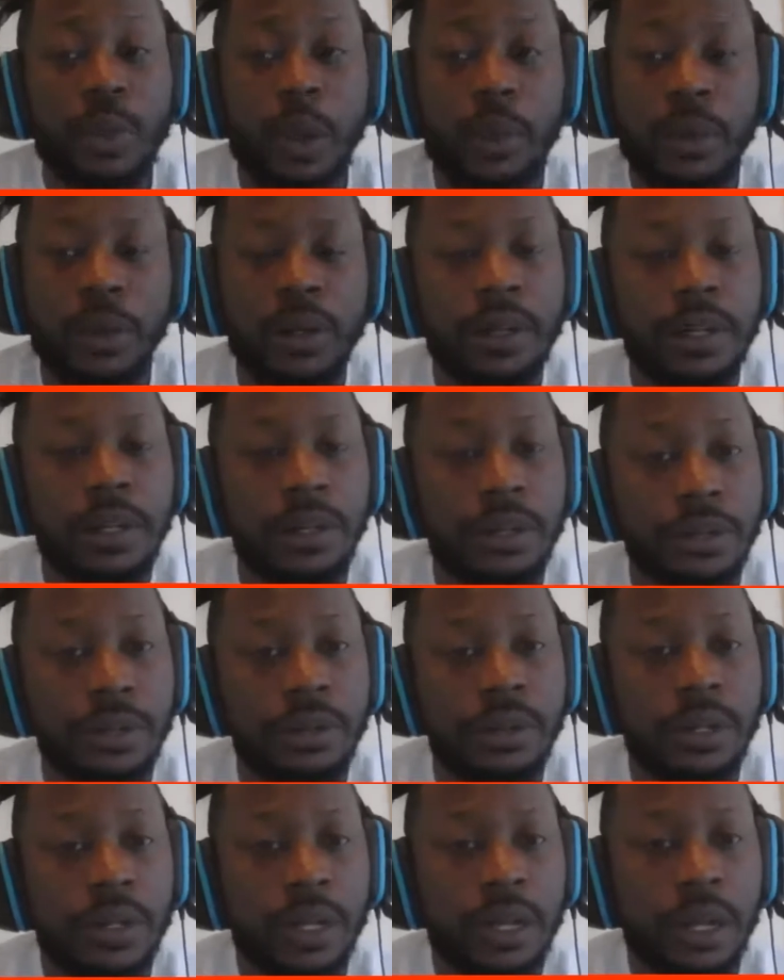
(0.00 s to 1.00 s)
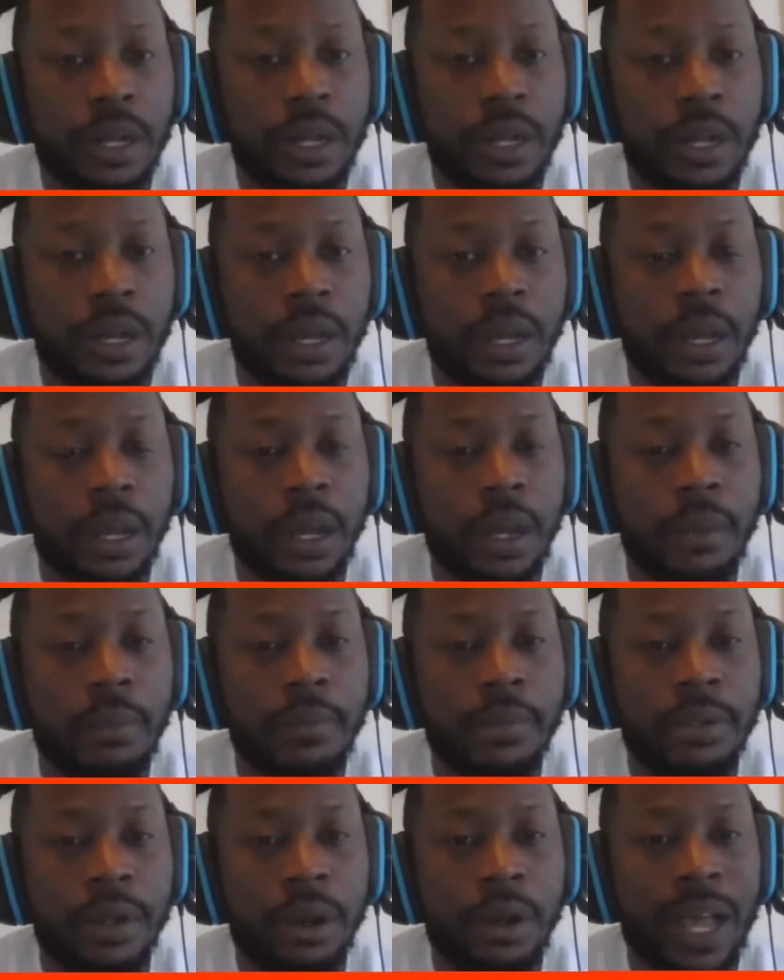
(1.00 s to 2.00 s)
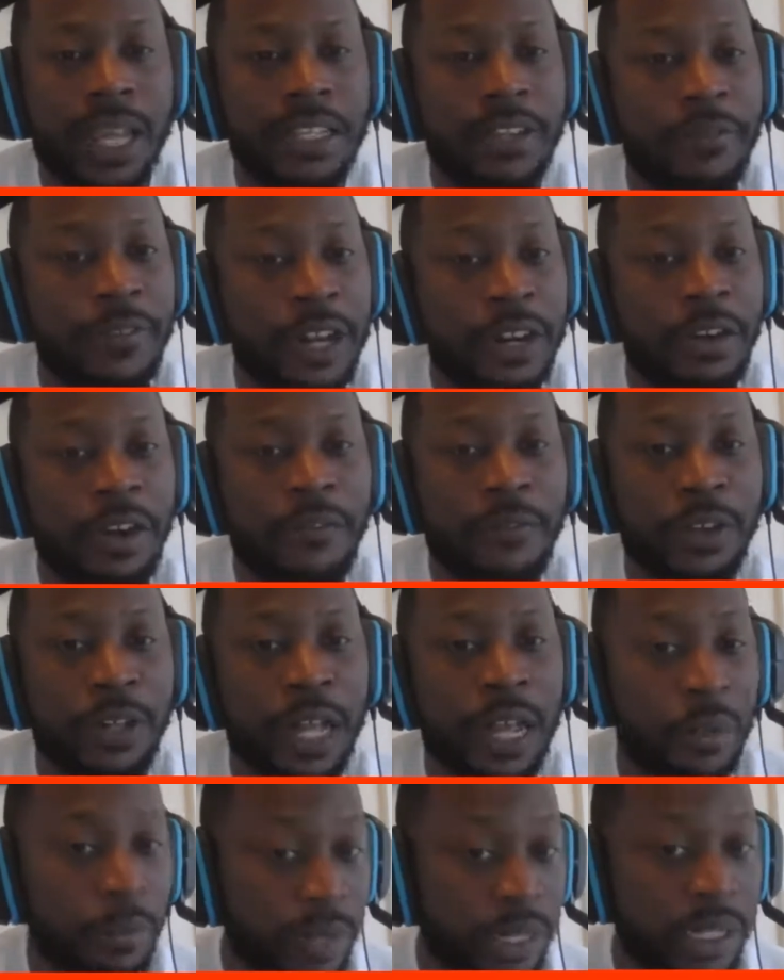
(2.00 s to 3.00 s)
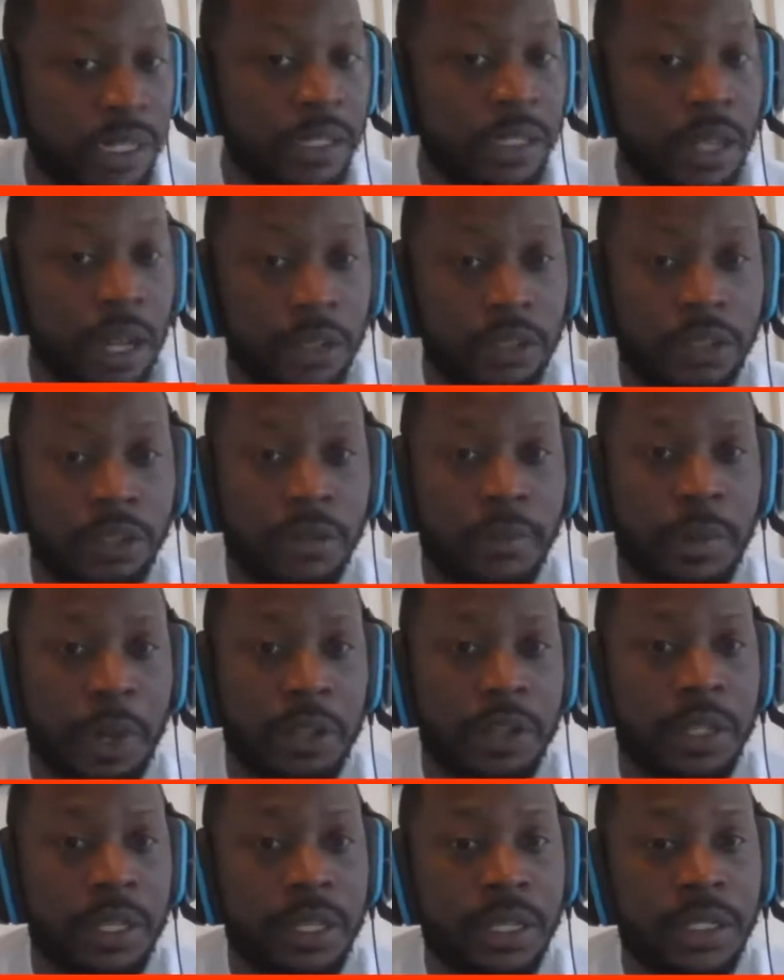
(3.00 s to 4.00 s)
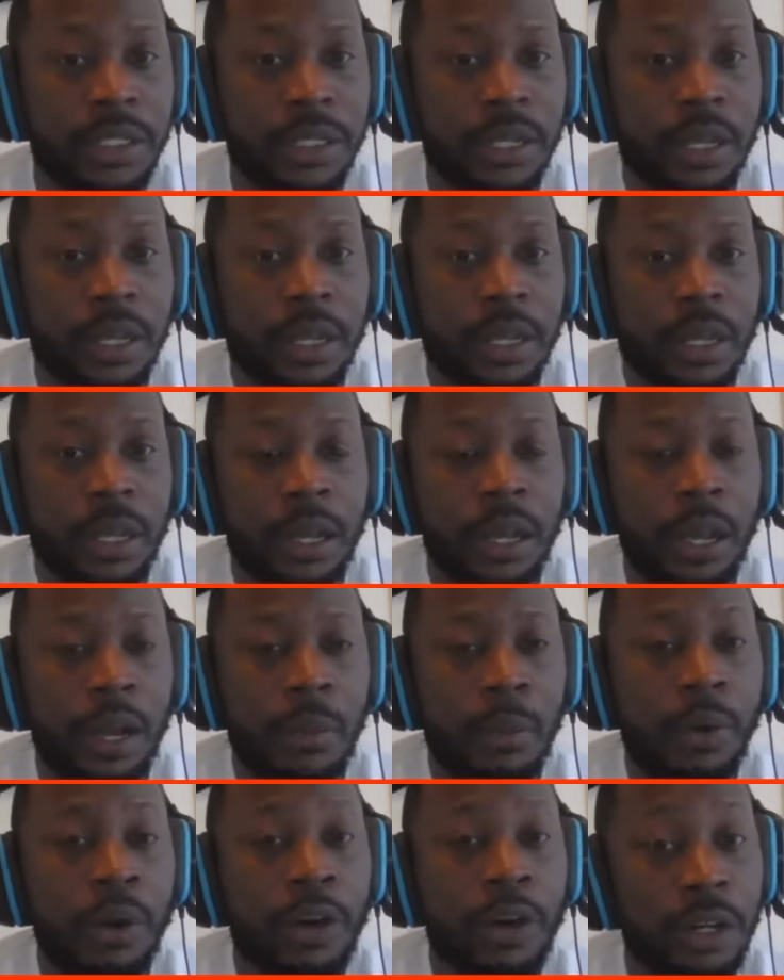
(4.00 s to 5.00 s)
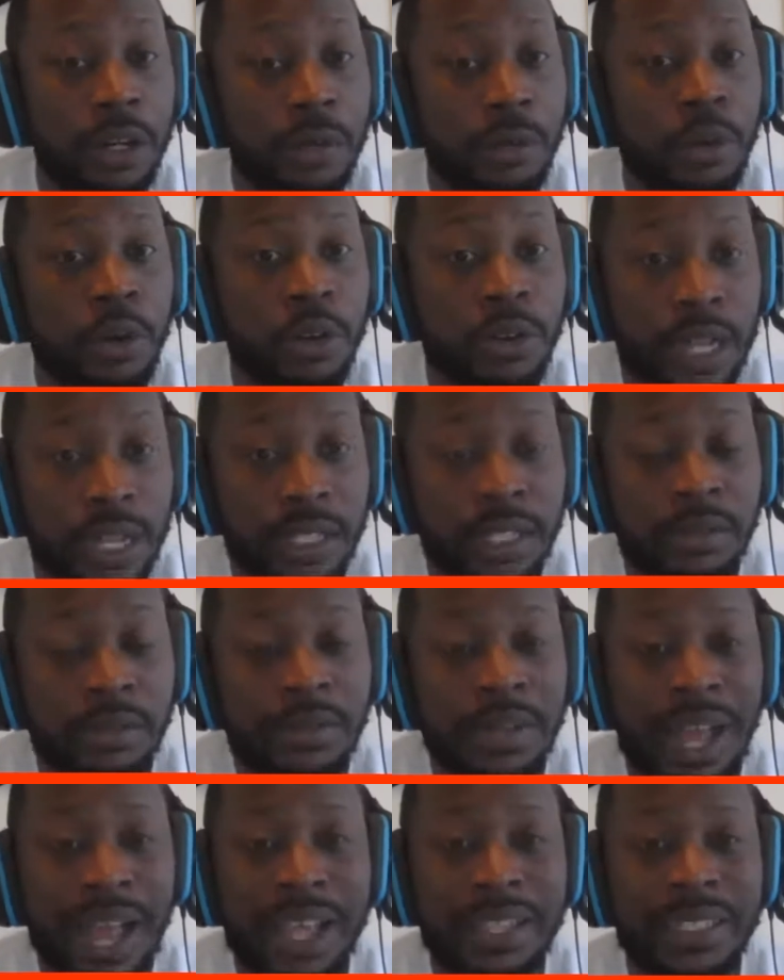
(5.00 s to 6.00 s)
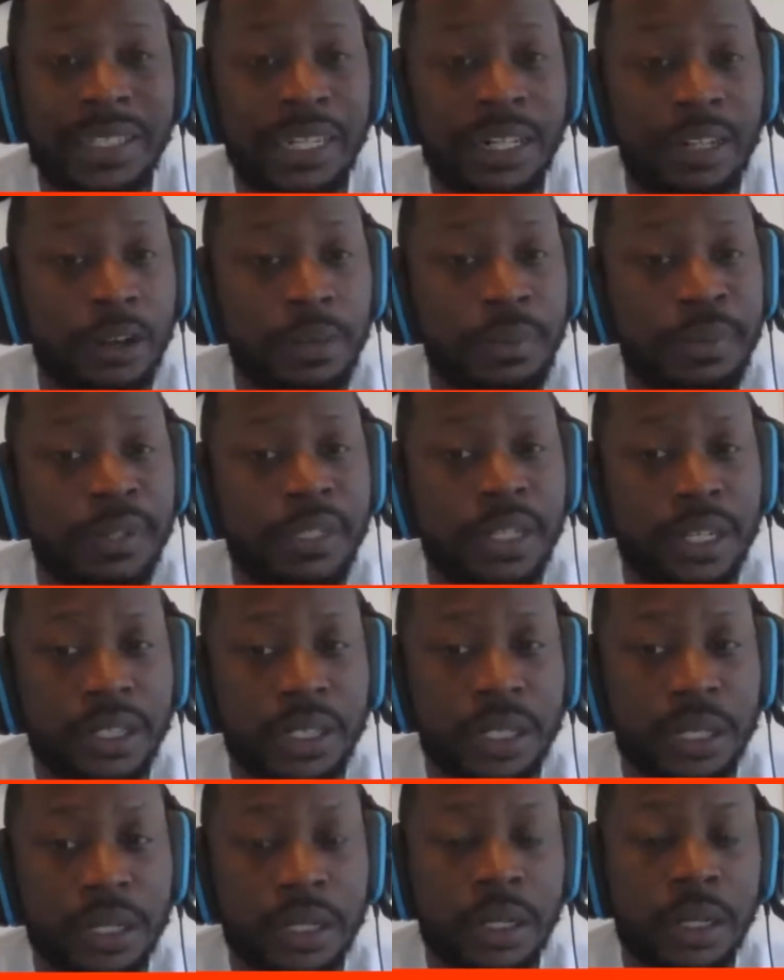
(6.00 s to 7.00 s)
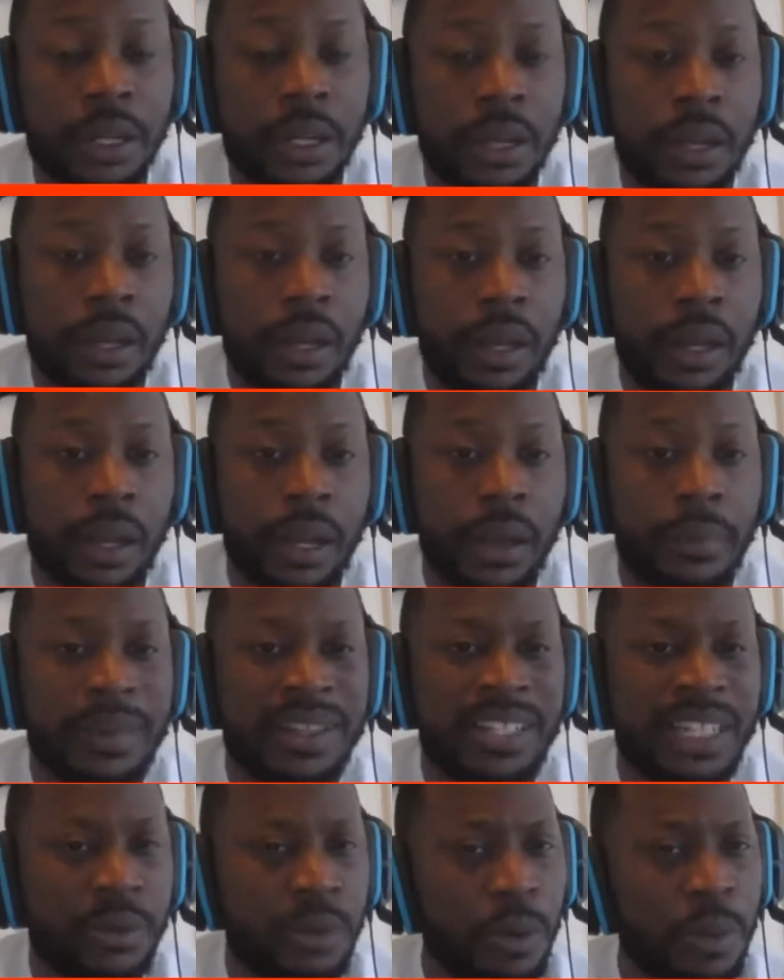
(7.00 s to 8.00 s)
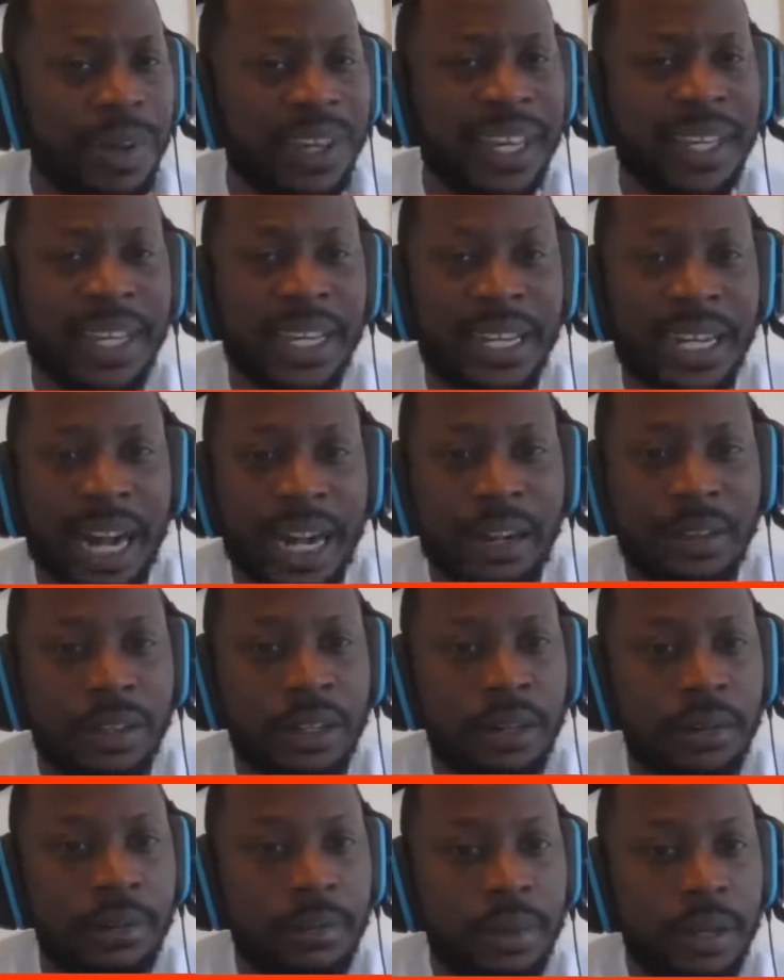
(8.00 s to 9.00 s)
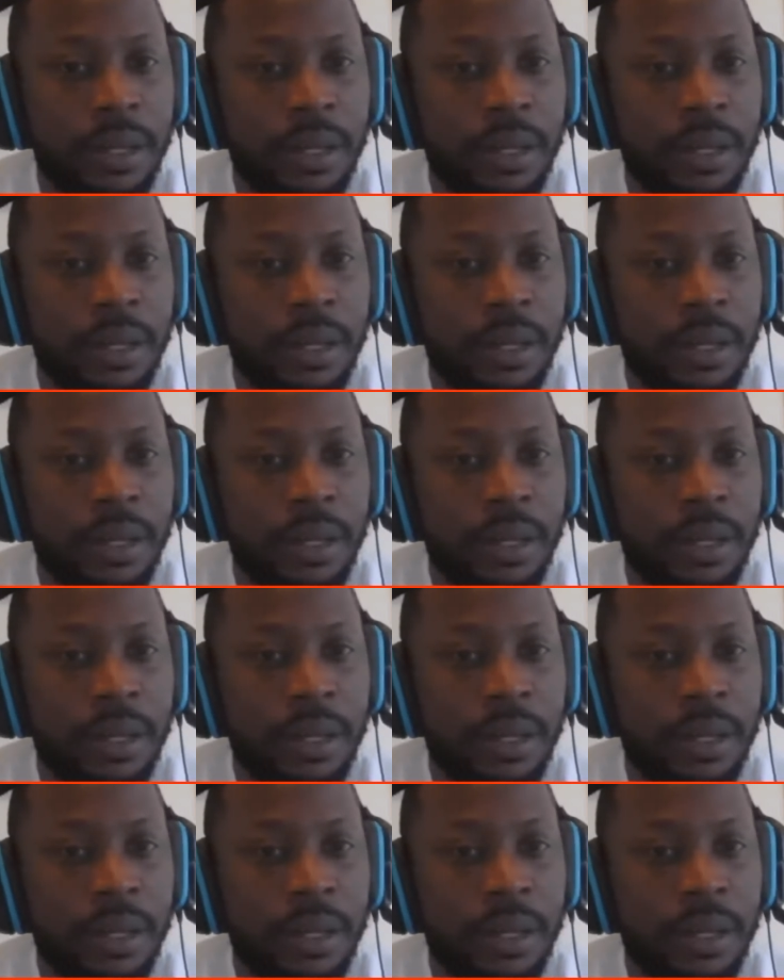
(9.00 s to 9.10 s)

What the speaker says: what we're going to do. As a veteran, I feel like we need to talk to you about this. We're going to rotate some guys in your position and see what we can get out of them.